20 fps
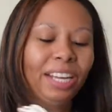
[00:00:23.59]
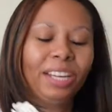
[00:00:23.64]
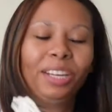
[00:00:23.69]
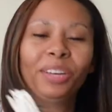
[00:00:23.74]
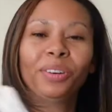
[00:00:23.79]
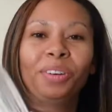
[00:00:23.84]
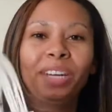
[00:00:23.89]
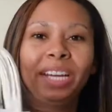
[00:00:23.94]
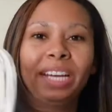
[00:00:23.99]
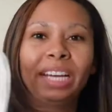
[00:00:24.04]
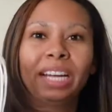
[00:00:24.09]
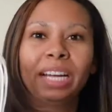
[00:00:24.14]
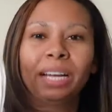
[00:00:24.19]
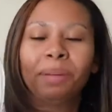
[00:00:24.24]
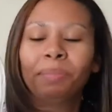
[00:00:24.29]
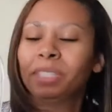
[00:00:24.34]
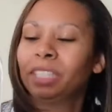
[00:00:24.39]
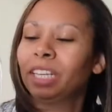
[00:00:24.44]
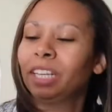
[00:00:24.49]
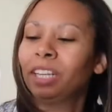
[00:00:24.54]
You'll need
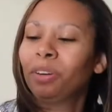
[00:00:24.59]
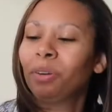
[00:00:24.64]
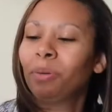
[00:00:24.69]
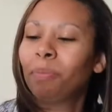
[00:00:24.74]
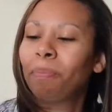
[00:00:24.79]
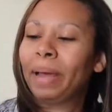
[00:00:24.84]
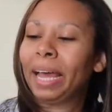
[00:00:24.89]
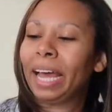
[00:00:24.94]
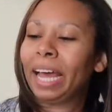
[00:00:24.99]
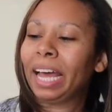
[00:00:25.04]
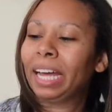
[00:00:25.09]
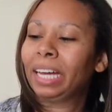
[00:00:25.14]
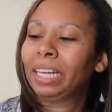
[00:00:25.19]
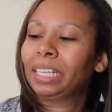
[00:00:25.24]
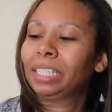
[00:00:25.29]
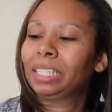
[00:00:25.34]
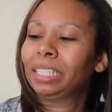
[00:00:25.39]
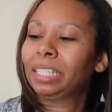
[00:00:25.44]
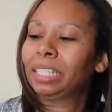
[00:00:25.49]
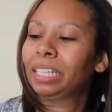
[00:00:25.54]
some little
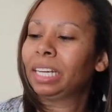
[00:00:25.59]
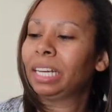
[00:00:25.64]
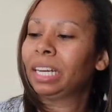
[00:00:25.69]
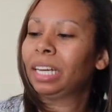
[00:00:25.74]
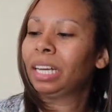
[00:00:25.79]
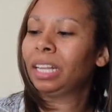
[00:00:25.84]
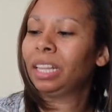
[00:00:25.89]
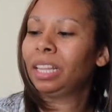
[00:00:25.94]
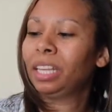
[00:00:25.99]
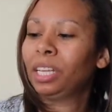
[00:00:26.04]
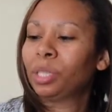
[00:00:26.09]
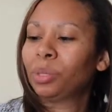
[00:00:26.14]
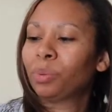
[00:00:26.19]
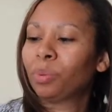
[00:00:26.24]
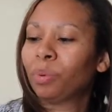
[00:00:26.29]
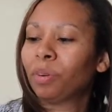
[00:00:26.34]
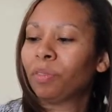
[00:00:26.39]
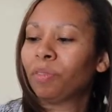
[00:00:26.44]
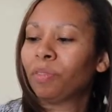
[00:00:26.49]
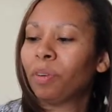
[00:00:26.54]
bags. These
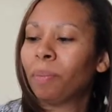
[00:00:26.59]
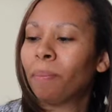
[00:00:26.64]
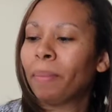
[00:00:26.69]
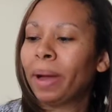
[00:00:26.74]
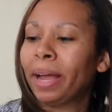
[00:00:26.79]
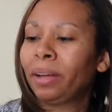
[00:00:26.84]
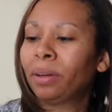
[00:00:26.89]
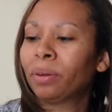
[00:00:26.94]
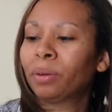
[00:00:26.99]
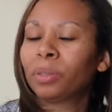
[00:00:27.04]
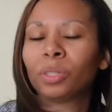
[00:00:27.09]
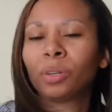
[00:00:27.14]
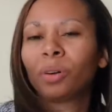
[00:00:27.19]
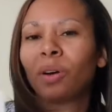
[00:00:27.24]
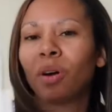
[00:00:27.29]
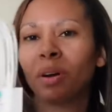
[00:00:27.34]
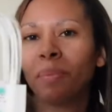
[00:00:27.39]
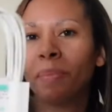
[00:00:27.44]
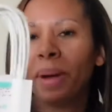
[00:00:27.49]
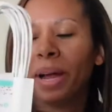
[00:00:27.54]
were from Michaels. They're
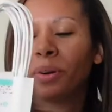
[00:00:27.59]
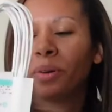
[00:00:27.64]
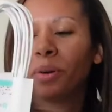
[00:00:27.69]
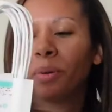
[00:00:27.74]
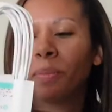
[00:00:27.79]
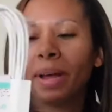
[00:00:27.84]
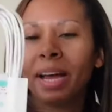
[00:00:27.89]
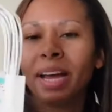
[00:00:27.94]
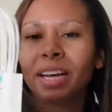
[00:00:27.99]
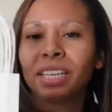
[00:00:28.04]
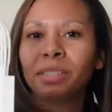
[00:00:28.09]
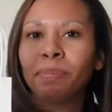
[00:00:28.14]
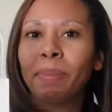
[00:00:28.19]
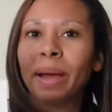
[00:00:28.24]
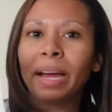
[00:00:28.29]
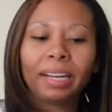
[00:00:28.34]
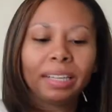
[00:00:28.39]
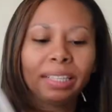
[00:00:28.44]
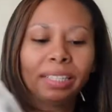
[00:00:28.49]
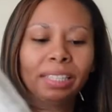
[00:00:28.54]
called micro bags,
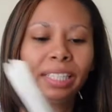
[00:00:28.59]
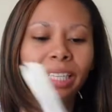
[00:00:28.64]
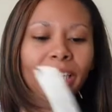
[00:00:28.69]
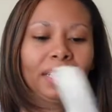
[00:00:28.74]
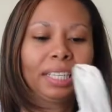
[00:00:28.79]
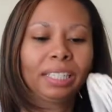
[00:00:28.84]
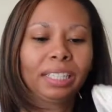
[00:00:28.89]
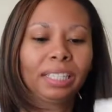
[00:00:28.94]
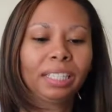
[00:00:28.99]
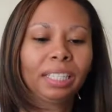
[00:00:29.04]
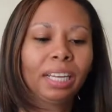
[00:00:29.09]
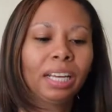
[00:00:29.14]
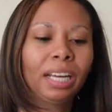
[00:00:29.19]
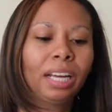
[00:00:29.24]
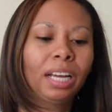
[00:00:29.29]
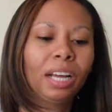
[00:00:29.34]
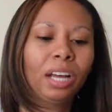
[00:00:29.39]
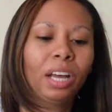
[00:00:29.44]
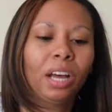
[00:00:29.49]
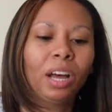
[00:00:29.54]
pack of 6.
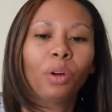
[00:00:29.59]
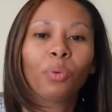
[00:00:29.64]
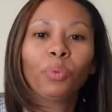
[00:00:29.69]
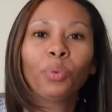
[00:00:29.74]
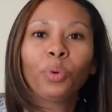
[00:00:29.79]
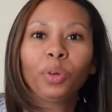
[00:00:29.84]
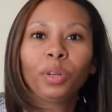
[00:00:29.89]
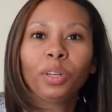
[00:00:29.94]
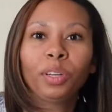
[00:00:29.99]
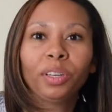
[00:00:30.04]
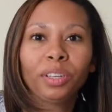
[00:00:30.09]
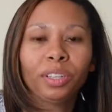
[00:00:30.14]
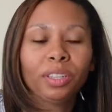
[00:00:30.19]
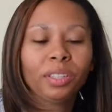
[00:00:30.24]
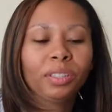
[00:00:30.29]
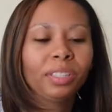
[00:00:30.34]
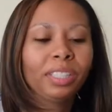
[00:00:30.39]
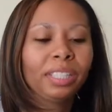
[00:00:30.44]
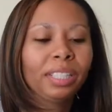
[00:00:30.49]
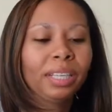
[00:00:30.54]
A
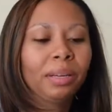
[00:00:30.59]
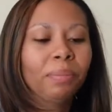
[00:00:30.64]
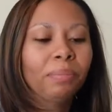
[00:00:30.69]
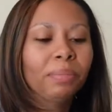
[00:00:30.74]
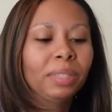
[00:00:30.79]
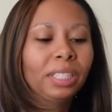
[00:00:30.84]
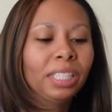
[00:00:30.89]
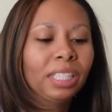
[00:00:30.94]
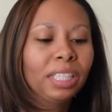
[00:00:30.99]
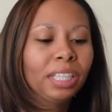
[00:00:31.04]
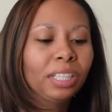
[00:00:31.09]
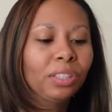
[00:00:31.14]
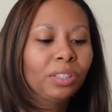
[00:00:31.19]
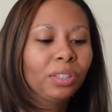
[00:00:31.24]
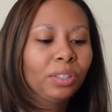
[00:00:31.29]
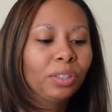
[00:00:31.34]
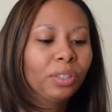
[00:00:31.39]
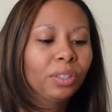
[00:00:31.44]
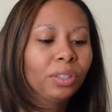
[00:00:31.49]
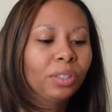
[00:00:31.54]
ruler, some
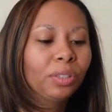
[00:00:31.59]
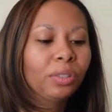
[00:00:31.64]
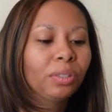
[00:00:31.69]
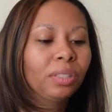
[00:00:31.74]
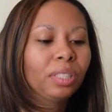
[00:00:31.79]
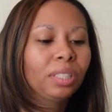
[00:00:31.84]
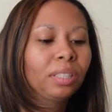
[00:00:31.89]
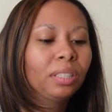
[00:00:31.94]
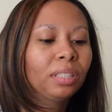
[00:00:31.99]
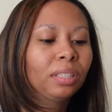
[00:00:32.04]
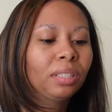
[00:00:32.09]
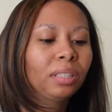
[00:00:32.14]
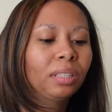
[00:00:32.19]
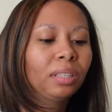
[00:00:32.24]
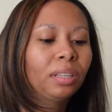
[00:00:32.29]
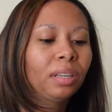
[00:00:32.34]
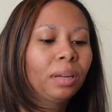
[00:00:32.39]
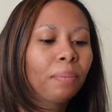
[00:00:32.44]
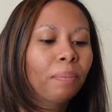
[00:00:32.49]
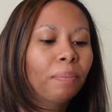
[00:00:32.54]
scissors,
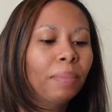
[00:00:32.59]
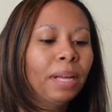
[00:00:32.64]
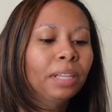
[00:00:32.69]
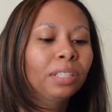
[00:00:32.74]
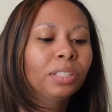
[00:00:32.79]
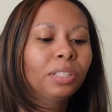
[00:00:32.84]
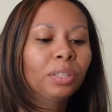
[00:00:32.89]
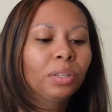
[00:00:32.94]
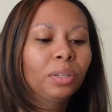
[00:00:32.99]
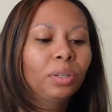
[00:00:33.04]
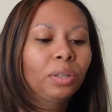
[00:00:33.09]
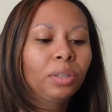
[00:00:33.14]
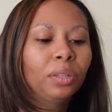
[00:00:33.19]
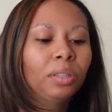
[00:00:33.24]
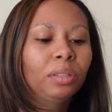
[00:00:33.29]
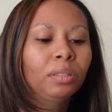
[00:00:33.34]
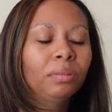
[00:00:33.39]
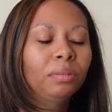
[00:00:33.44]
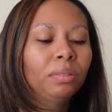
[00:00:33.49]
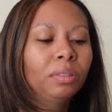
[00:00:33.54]

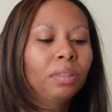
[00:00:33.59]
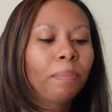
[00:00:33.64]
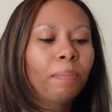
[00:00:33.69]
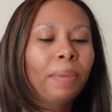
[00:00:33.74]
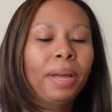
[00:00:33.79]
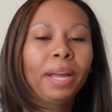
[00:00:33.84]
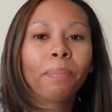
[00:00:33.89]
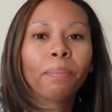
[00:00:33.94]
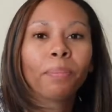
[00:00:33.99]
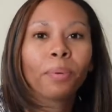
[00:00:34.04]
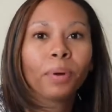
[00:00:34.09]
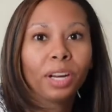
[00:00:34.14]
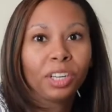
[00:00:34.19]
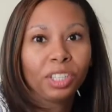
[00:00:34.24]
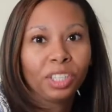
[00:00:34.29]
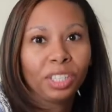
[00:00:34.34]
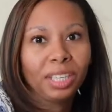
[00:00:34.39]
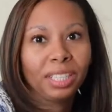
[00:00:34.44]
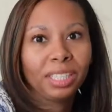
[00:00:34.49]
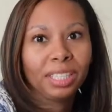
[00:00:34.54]
pencil,
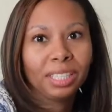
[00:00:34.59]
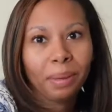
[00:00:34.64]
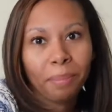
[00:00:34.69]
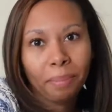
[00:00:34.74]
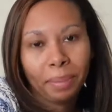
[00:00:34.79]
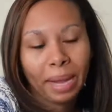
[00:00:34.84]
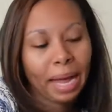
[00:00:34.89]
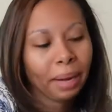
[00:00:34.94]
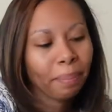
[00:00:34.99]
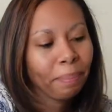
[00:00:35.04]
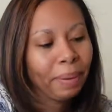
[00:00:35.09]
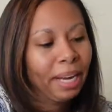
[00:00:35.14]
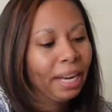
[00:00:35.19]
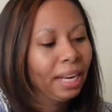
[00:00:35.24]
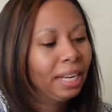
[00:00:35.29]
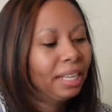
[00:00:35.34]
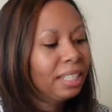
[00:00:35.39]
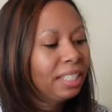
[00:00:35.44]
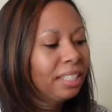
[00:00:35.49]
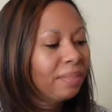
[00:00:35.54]
paintbrush, and some black
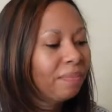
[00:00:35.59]
paint.